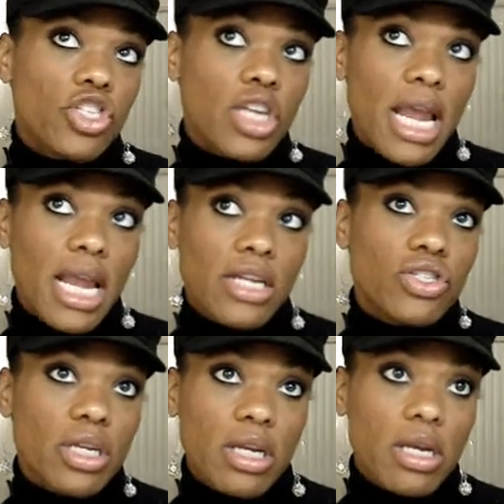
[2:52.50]

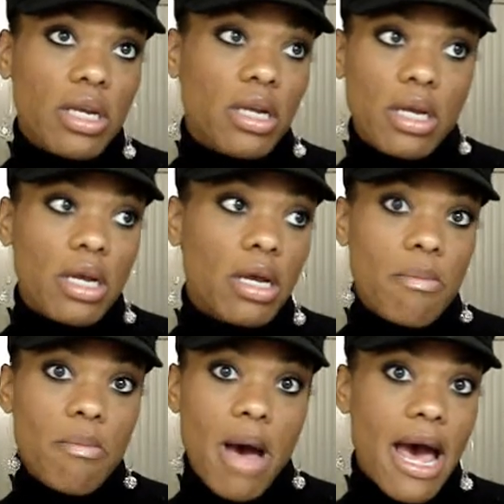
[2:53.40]
changing
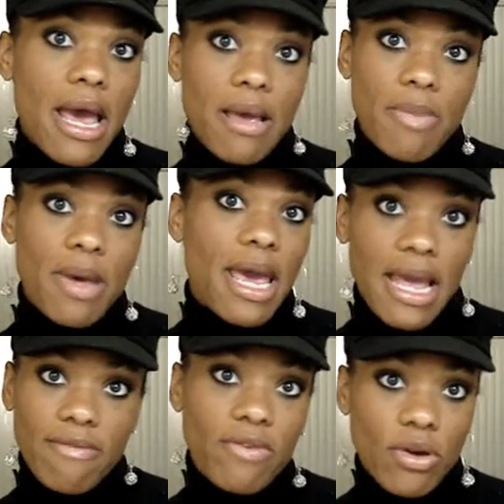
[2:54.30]
my
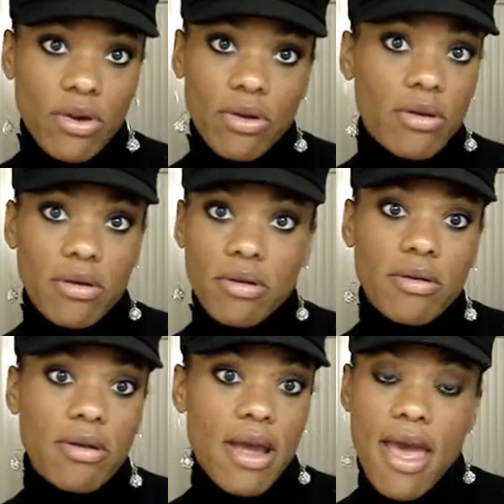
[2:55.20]

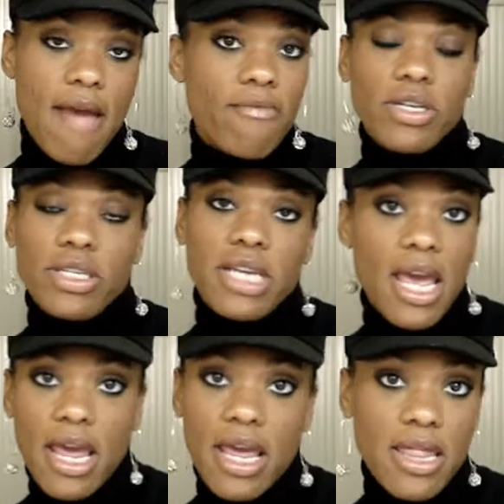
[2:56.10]
behavior every
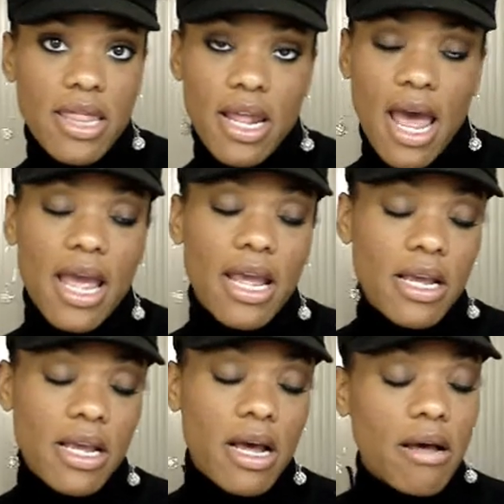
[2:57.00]
day that I